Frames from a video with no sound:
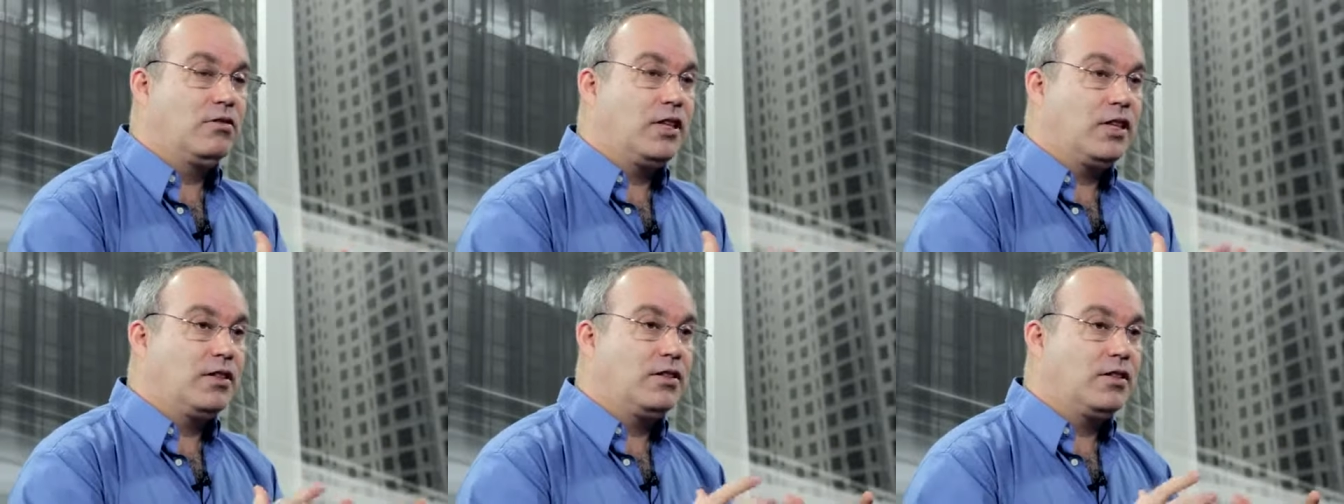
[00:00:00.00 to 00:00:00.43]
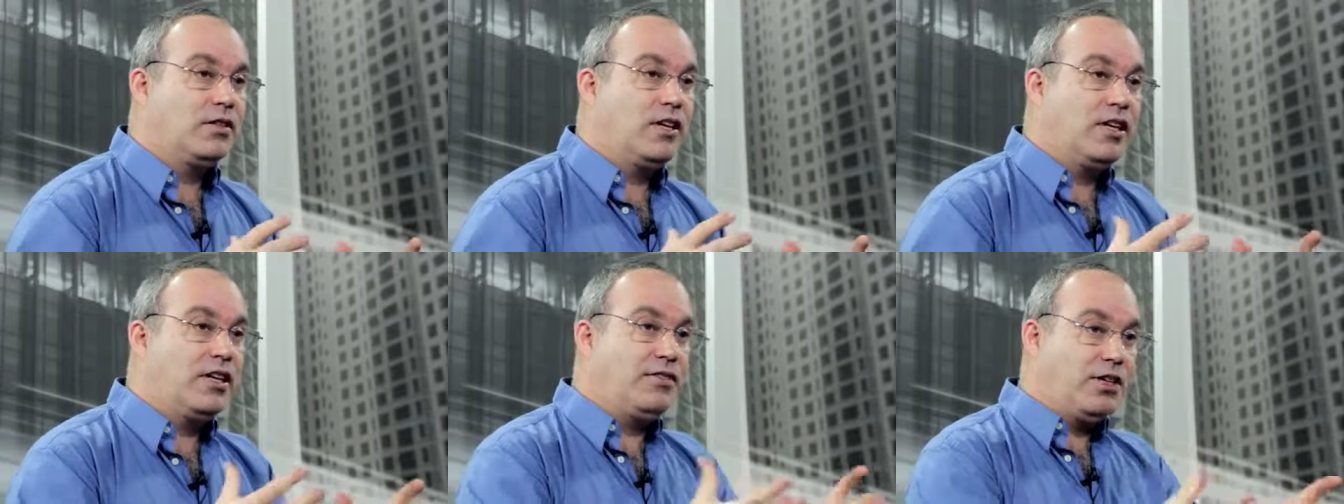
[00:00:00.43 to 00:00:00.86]
and
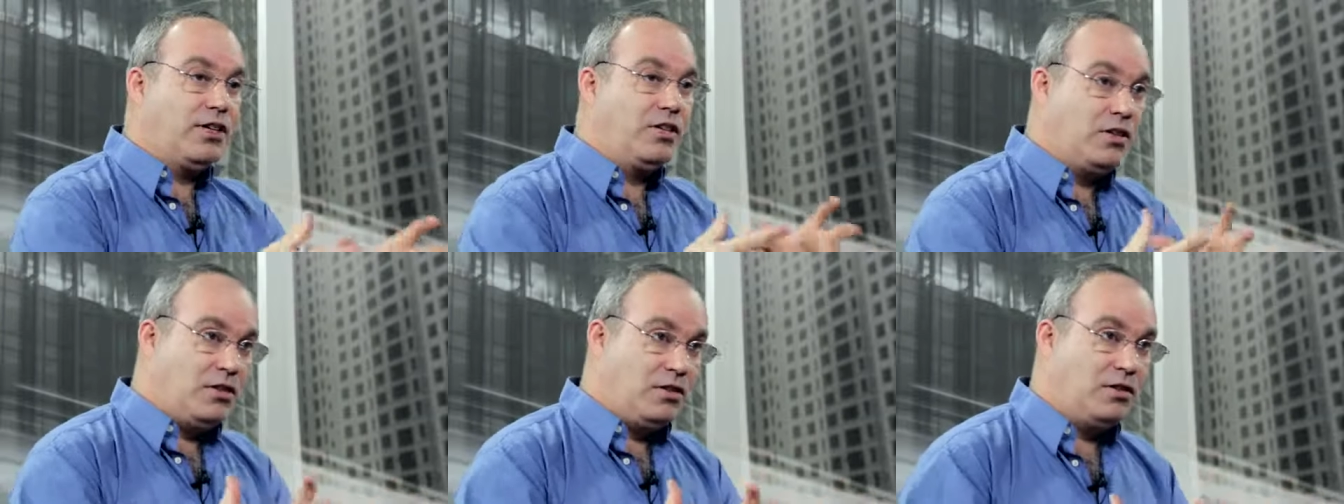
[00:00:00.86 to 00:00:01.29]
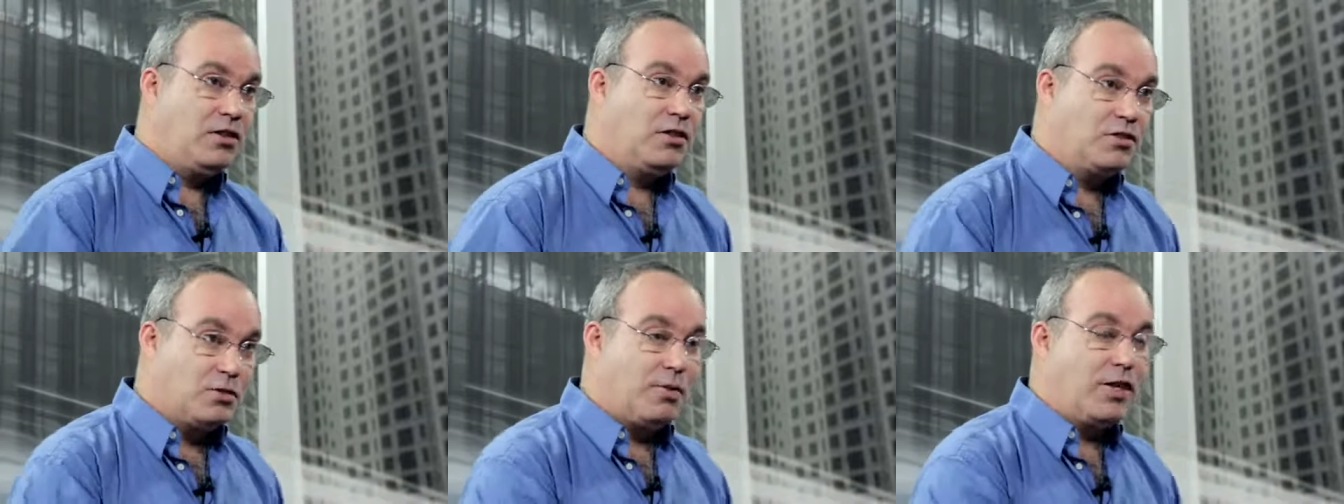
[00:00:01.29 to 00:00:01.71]
kind of into
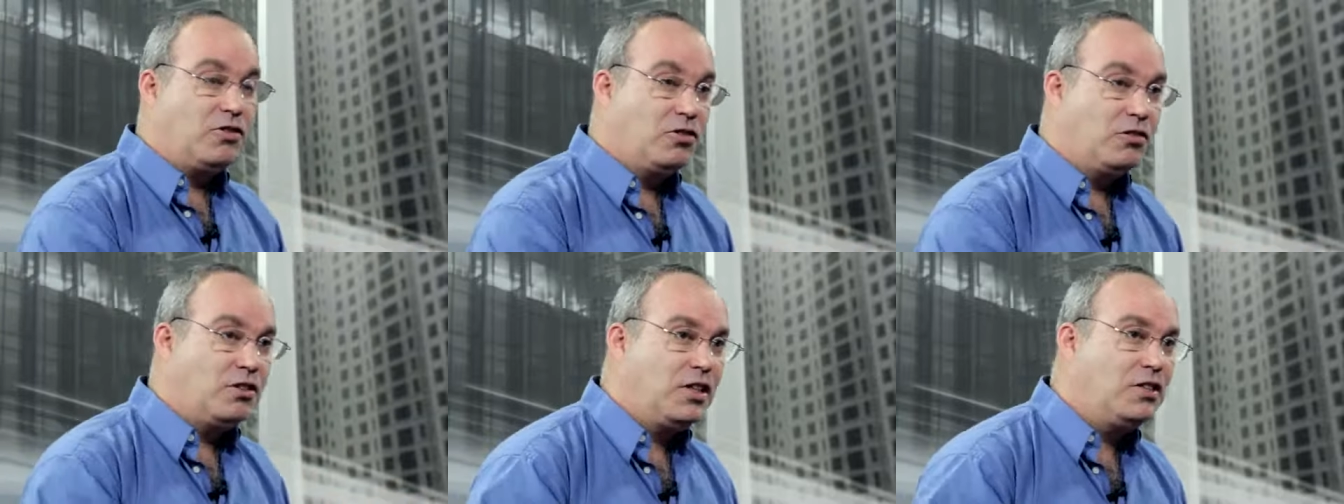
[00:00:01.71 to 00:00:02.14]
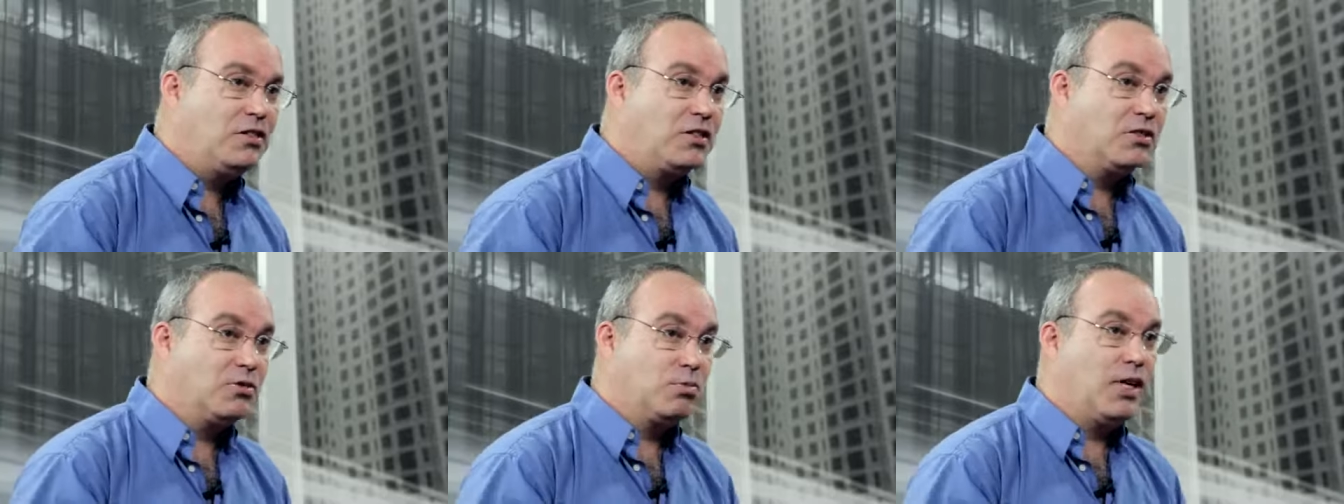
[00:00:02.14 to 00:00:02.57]
your specialties
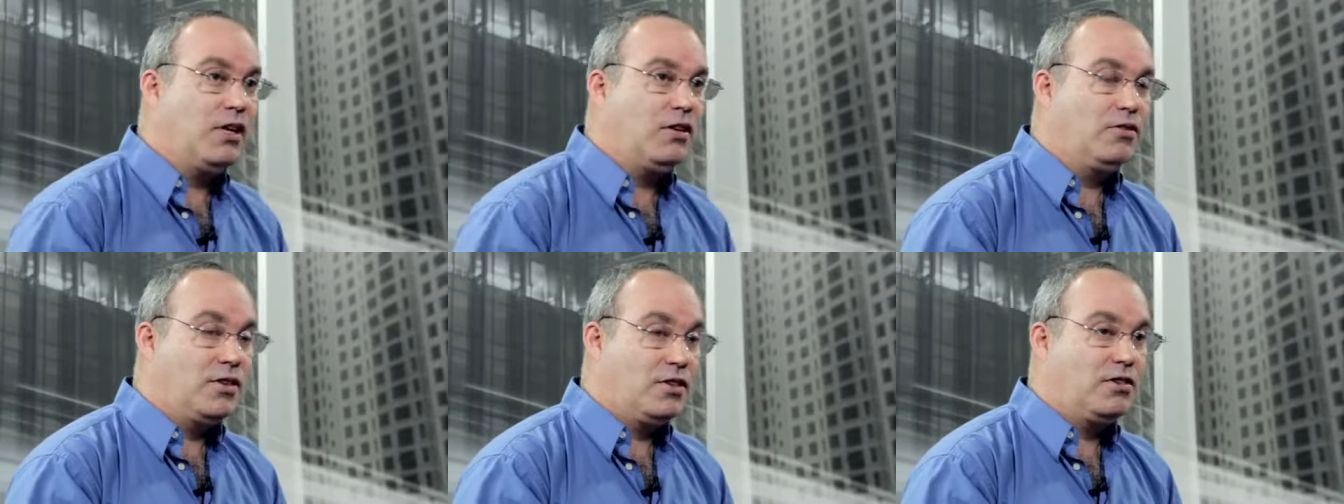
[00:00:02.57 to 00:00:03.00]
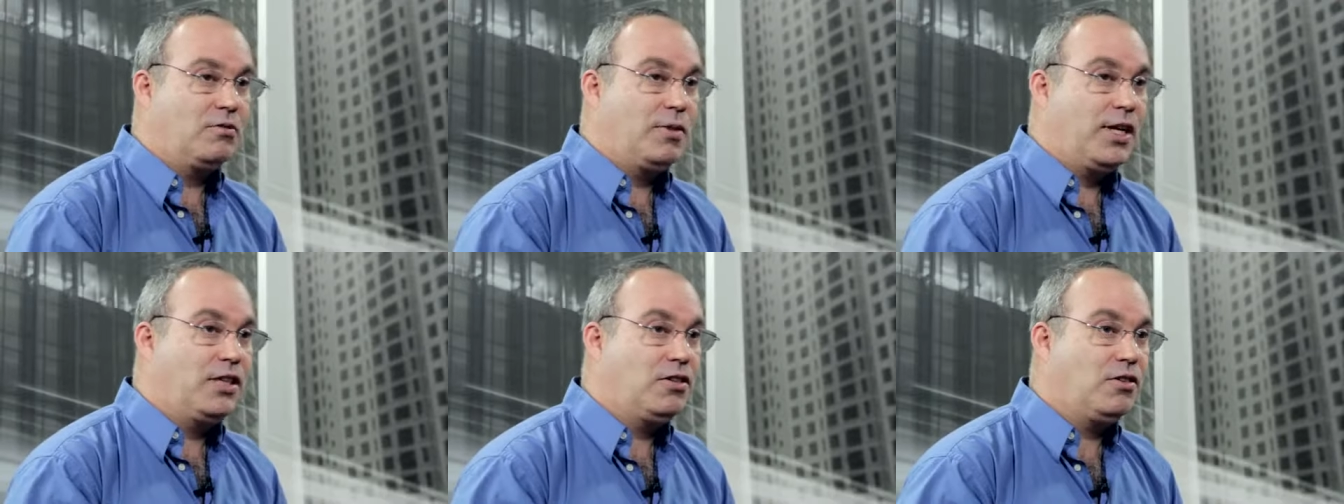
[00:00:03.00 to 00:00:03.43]
as well with your
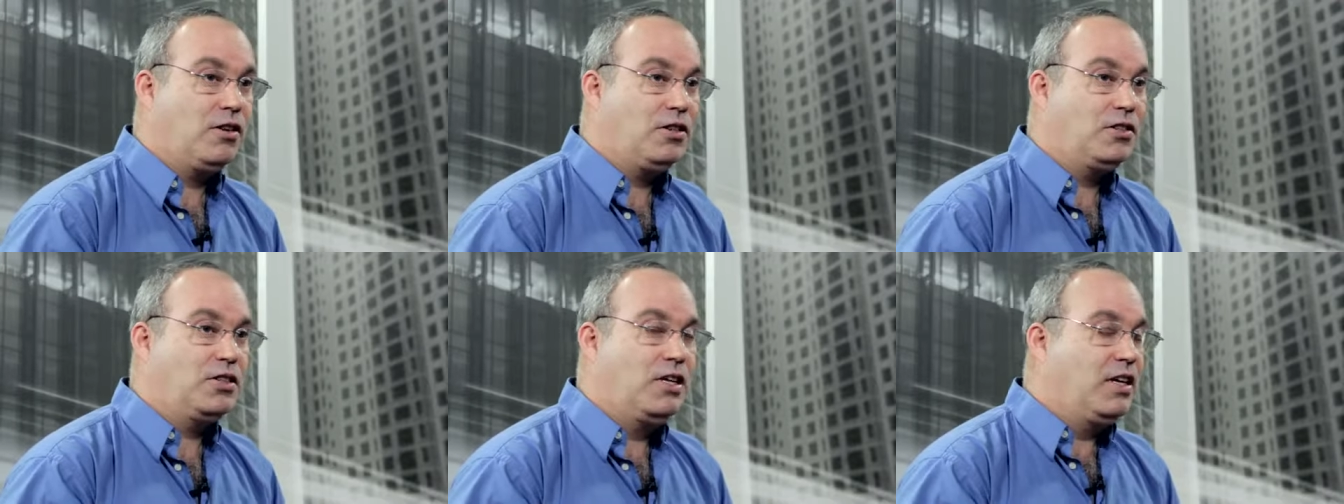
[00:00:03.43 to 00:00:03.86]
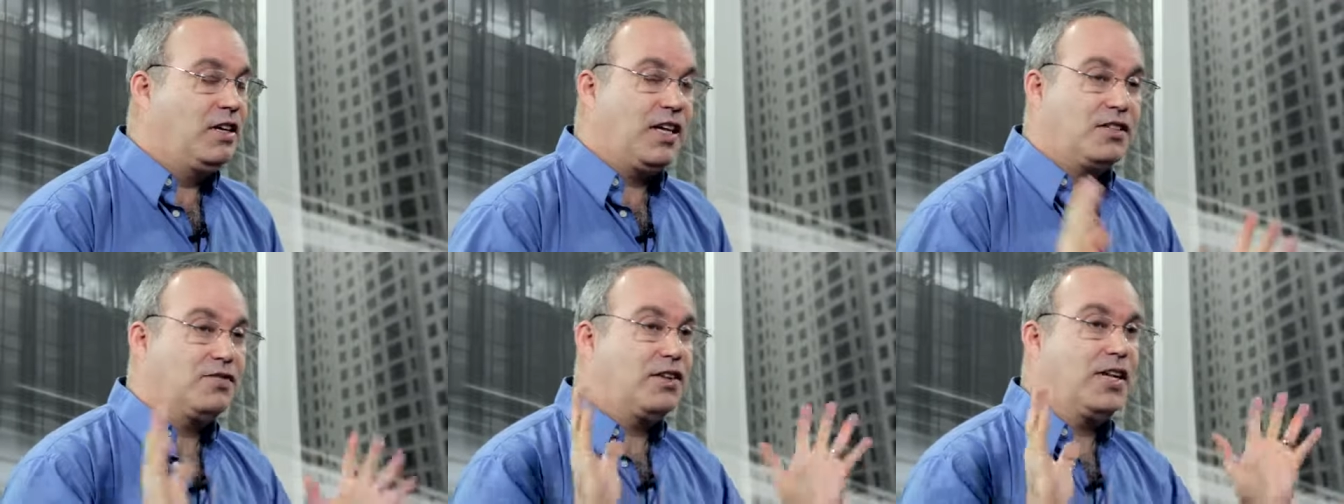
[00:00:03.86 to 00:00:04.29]
mentors,
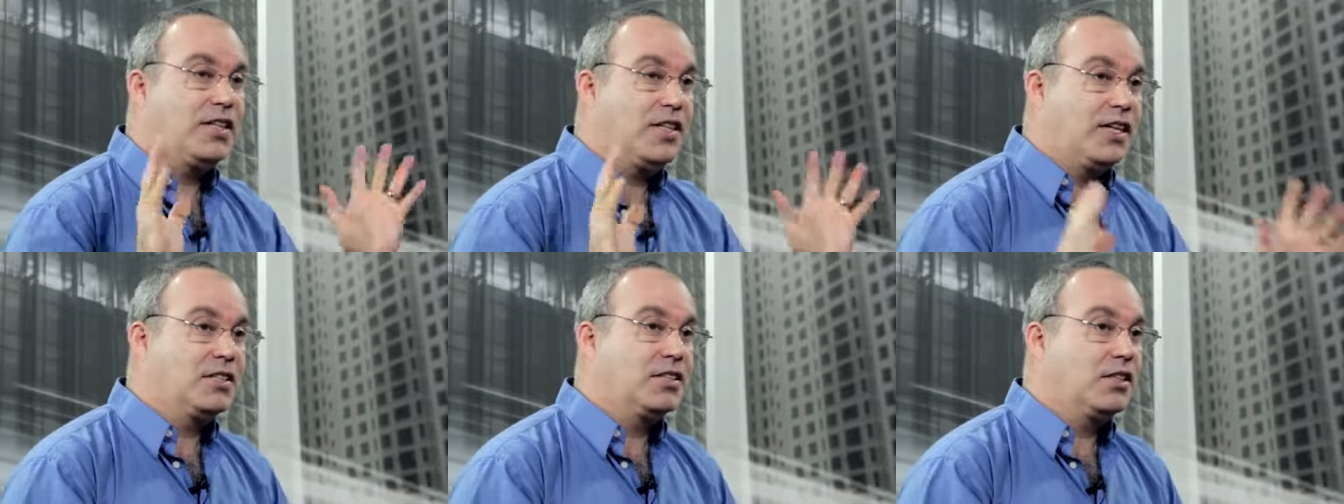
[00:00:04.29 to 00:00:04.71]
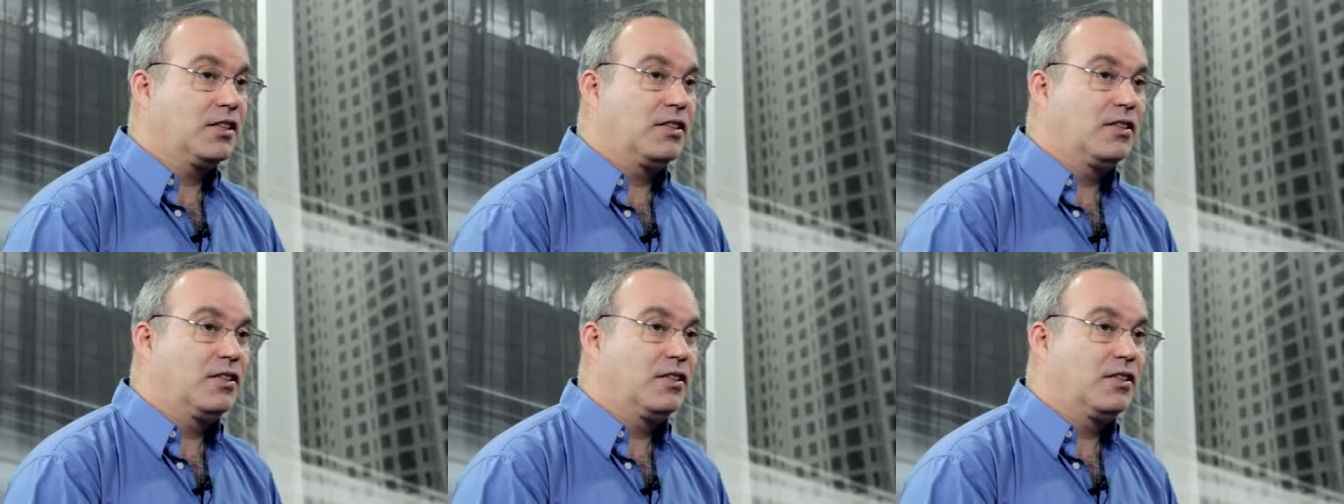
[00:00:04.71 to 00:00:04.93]
that's fantastic.